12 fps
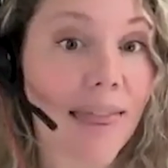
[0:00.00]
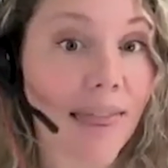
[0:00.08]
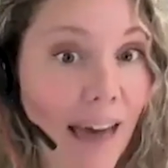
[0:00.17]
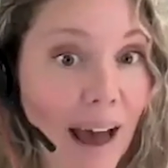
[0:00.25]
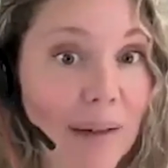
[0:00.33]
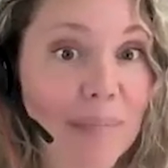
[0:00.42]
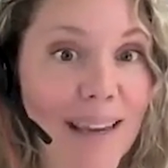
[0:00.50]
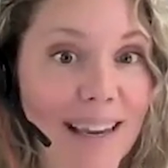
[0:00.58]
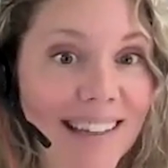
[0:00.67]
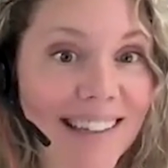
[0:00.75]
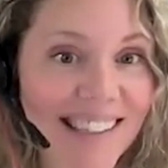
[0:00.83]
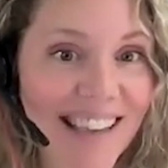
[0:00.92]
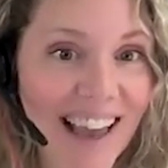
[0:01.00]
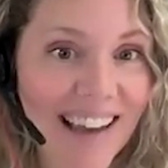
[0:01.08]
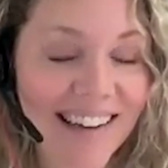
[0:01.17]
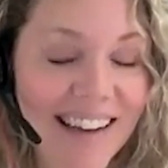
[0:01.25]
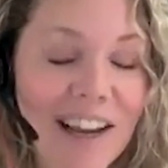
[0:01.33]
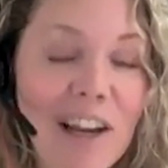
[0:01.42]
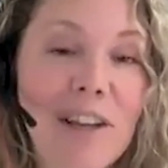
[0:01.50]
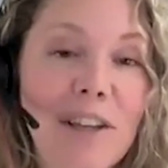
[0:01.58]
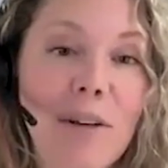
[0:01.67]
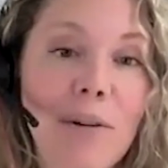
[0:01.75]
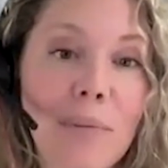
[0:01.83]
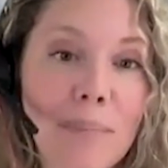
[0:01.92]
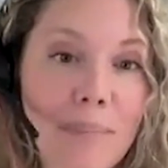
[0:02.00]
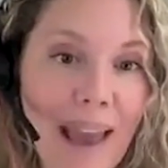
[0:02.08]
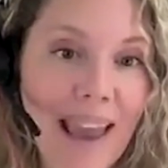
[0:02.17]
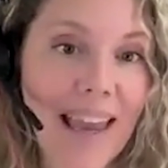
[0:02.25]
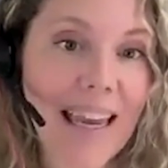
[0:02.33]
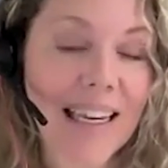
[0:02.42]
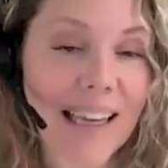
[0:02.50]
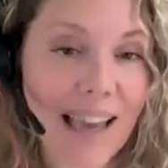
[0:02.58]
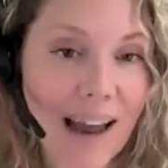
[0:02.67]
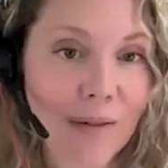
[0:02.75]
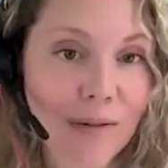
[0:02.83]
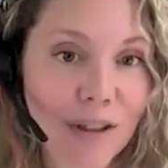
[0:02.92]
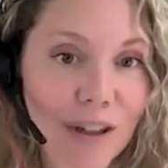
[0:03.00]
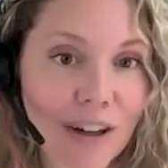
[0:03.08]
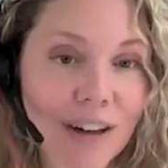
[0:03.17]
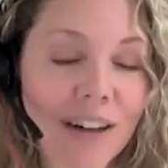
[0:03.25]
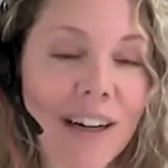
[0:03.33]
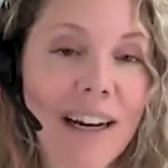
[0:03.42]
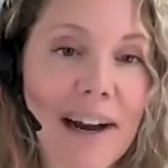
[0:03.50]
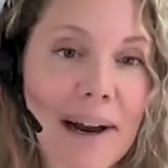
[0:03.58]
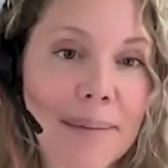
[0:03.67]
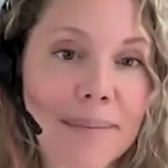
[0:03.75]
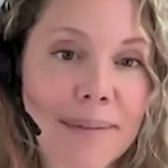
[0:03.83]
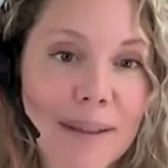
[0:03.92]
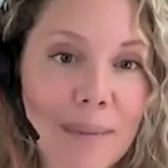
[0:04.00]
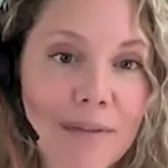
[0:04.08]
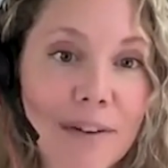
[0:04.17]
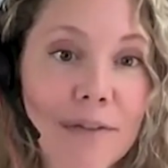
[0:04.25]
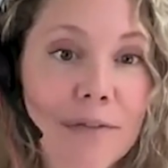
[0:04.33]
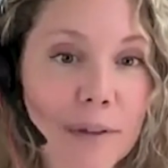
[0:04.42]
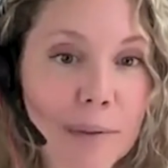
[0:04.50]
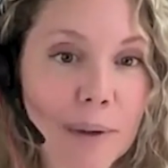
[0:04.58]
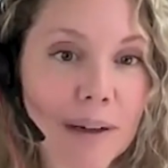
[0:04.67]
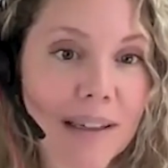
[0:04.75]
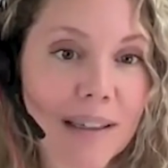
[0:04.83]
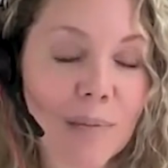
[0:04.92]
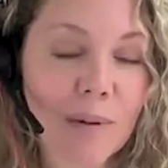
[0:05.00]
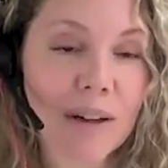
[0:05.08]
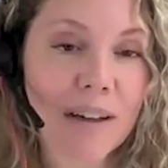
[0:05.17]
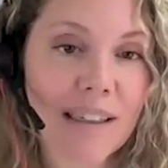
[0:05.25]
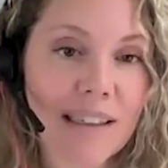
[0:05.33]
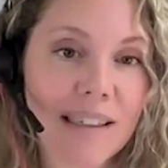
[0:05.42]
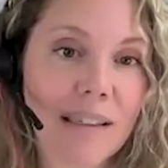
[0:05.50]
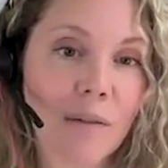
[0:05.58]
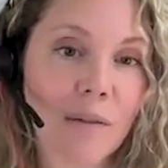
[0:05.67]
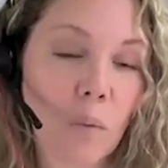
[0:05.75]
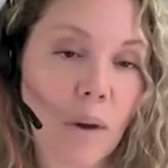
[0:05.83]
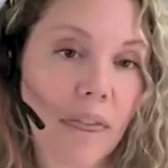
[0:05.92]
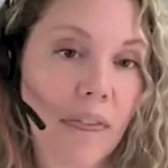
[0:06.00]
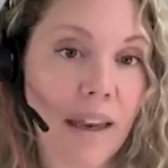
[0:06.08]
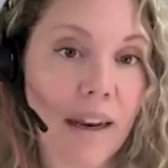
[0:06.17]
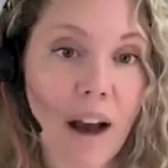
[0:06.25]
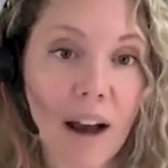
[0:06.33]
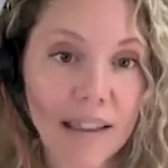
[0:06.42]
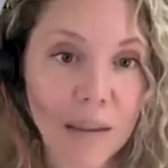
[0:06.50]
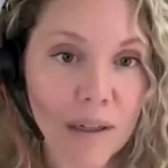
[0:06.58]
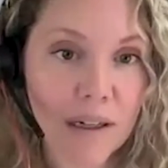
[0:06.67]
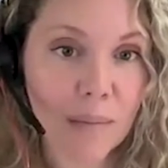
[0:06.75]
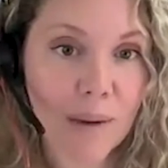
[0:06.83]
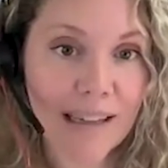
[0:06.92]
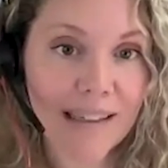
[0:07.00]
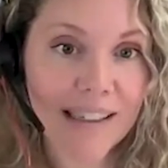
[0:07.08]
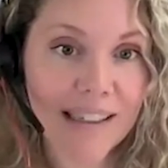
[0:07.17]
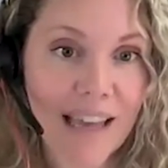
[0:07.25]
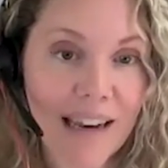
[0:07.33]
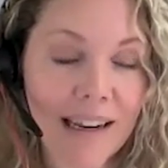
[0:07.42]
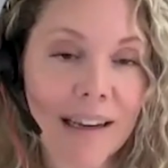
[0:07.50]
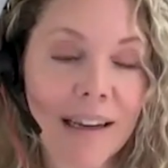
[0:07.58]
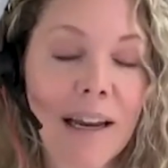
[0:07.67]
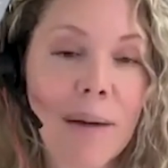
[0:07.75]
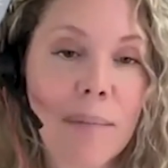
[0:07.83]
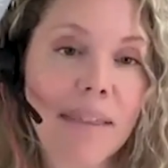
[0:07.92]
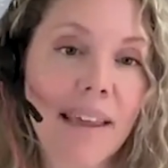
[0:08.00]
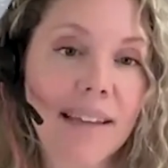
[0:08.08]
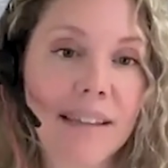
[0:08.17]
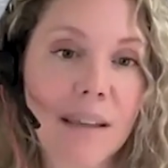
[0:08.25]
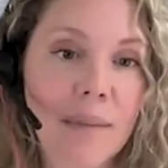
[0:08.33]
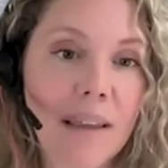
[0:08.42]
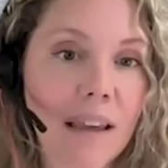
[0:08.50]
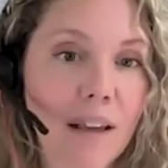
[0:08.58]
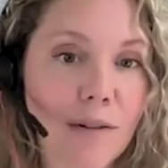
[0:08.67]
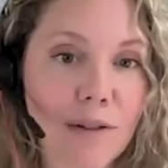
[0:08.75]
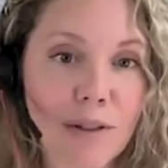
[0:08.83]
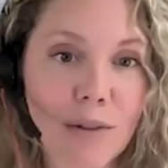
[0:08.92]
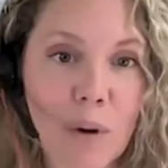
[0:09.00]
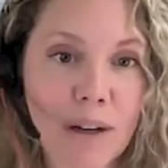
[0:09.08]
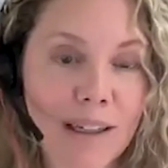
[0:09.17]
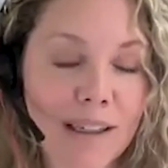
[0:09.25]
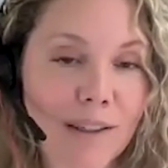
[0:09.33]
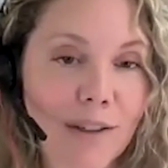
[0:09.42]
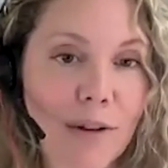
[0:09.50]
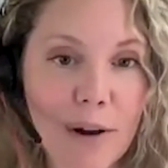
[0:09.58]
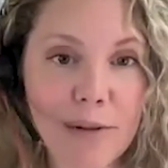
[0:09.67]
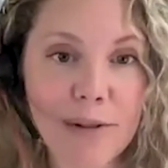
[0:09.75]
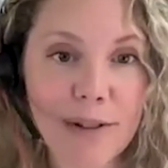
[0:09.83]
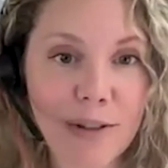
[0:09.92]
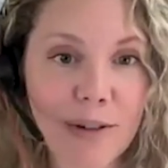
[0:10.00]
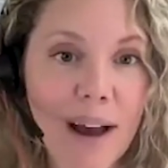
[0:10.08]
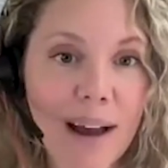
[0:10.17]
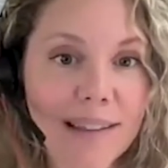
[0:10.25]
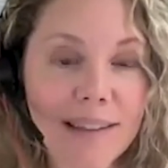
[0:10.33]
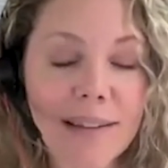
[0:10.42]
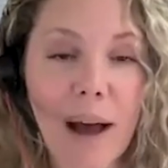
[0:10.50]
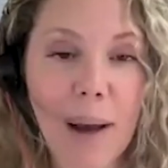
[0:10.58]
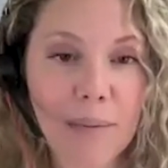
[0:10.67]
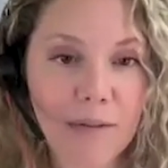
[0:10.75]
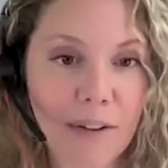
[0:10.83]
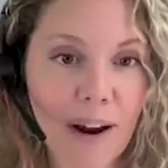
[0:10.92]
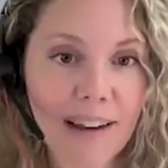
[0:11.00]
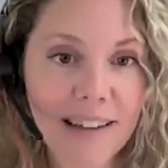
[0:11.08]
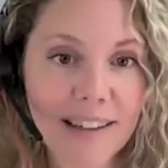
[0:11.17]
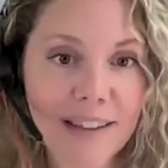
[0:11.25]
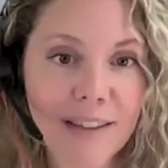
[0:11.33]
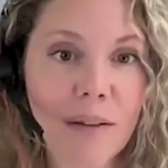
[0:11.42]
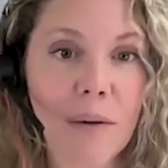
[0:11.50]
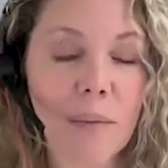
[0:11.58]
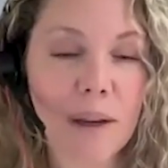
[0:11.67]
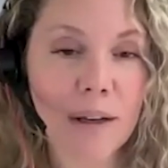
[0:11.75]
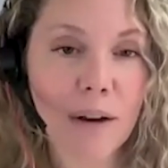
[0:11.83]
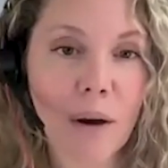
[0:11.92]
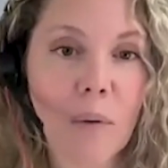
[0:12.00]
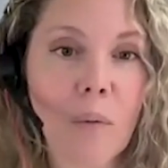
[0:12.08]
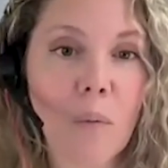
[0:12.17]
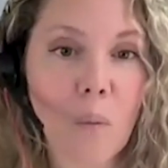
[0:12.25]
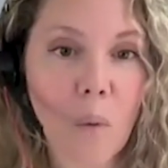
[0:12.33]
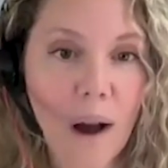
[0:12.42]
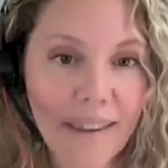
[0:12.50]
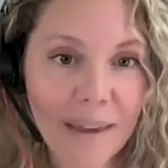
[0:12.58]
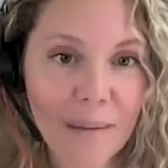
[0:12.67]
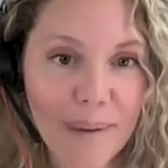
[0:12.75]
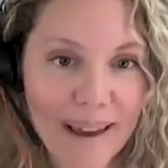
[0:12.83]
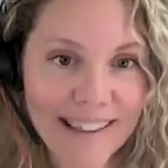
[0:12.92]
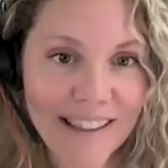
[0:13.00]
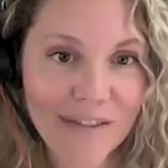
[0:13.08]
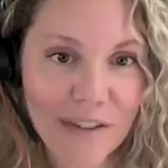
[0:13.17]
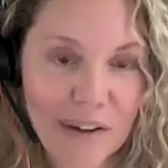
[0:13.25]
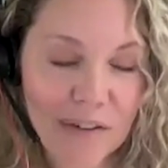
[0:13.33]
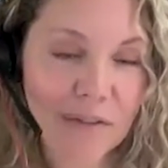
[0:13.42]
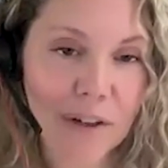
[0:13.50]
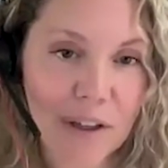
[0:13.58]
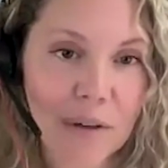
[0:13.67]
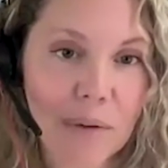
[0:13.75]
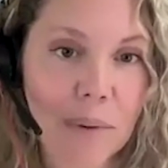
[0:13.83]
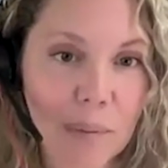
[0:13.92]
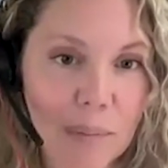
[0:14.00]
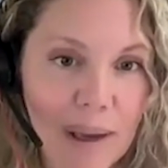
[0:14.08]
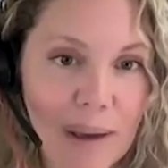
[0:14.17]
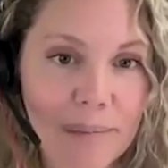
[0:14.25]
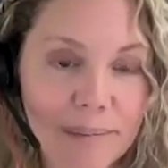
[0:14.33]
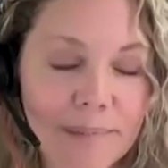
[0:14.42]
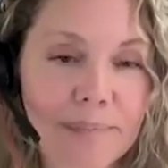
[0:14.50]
That being said, you may encounter um, some of your fieldwork experiences within a hospital based setting, but that's something that you just want to disclose to us upfront so that we know what the best fit for you will be.